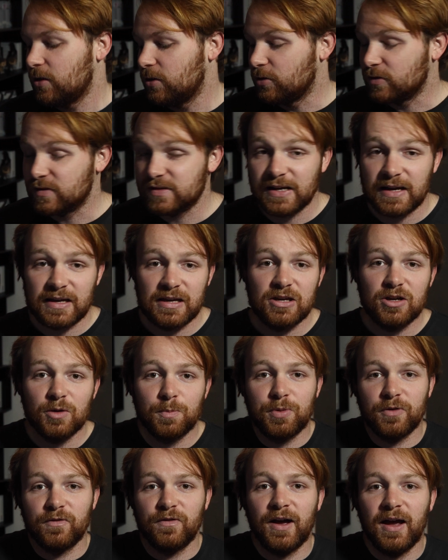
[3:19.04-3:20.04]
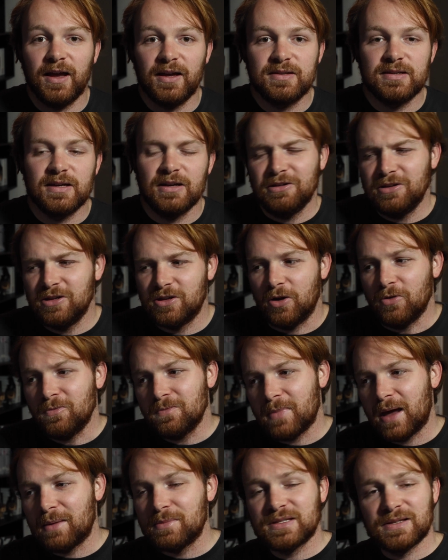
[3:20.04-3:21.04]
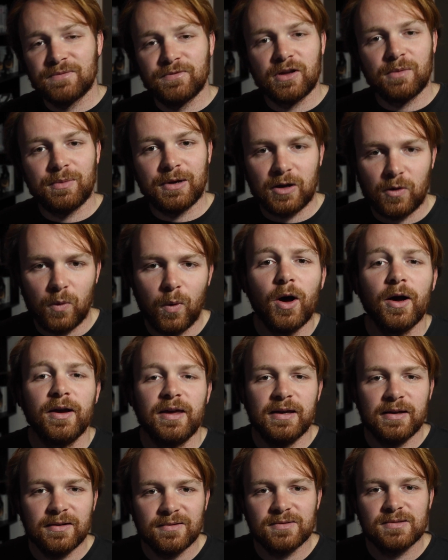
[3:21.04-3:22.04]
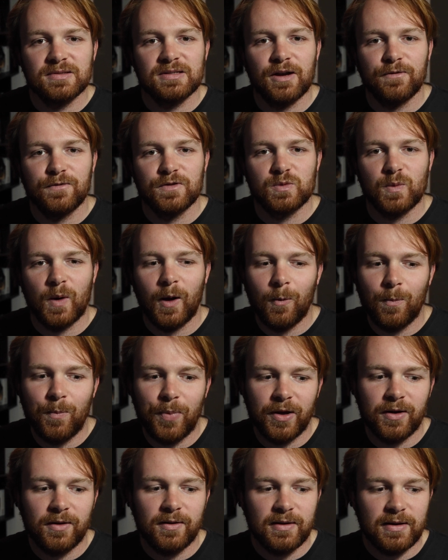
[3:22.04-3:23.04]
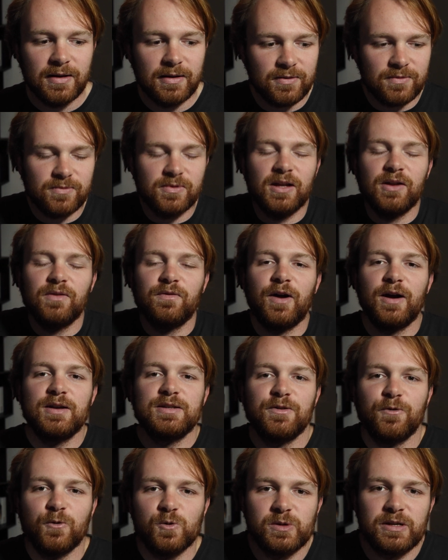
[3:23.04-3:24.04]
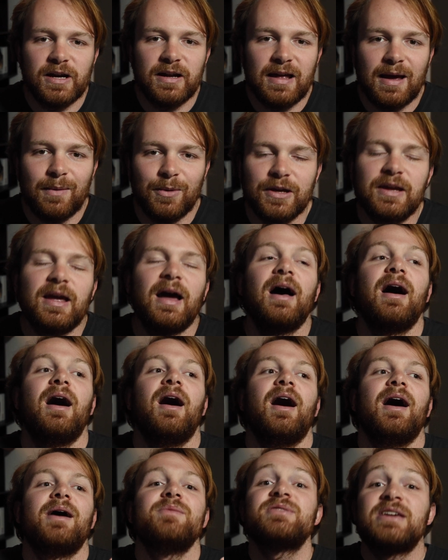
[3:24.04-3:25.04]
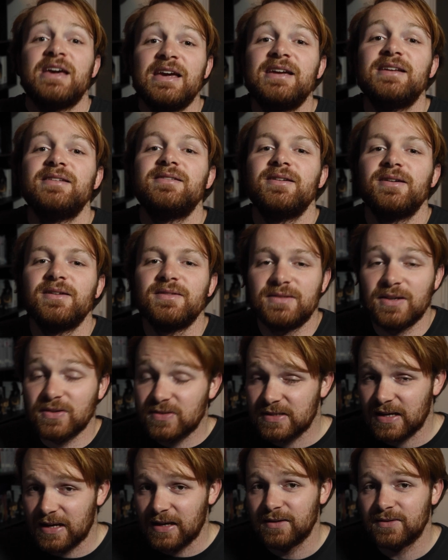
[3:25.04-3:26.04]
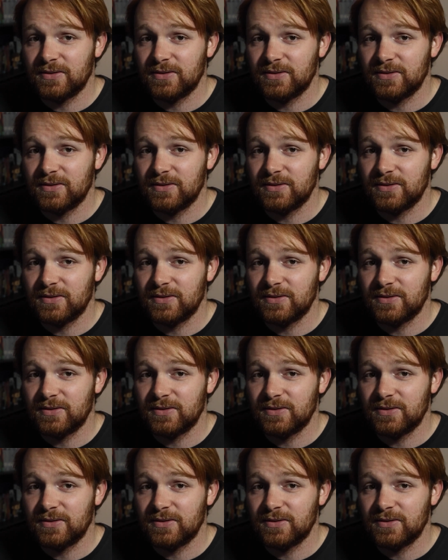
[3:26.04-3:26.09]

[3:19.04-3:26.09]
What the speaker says: looks like he could provide, you know, maybe something a bit quirky and stuff as well, but in a very different dynamic. I'm keen to see